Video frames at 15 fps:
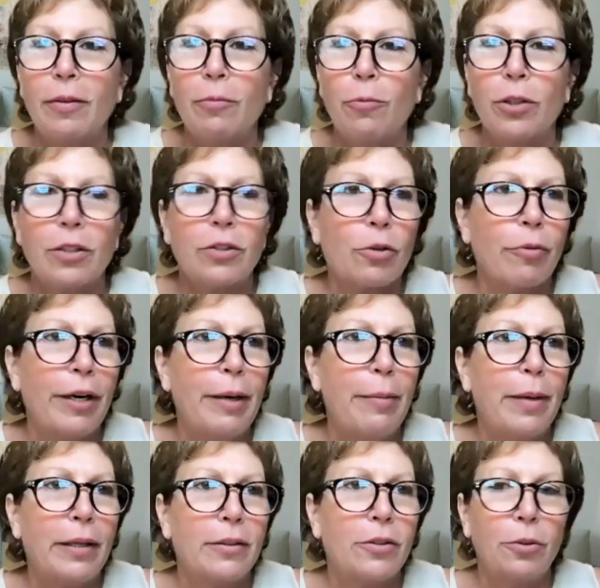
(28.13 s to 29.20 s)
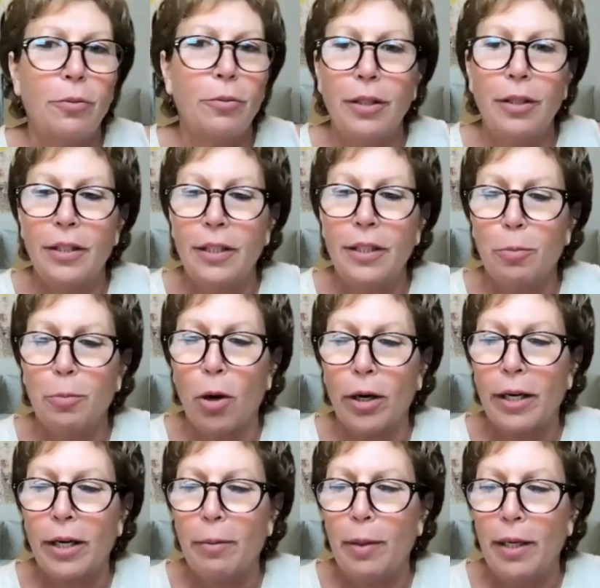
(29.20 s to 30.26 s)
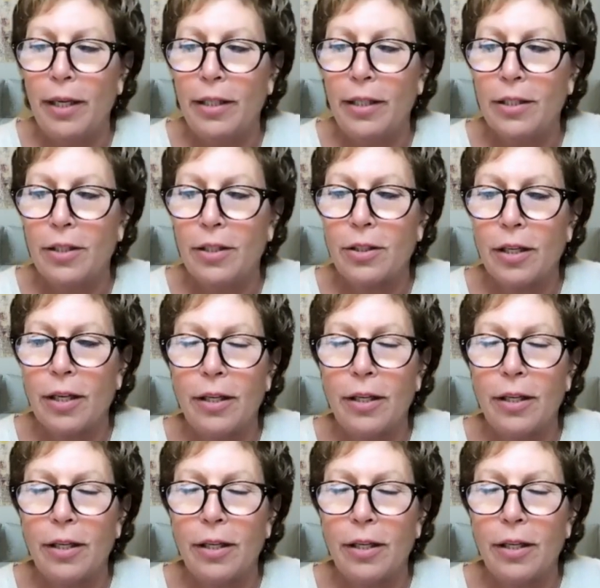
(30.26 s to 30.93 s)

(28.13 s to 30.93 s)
What's great about doing these marketing meetings is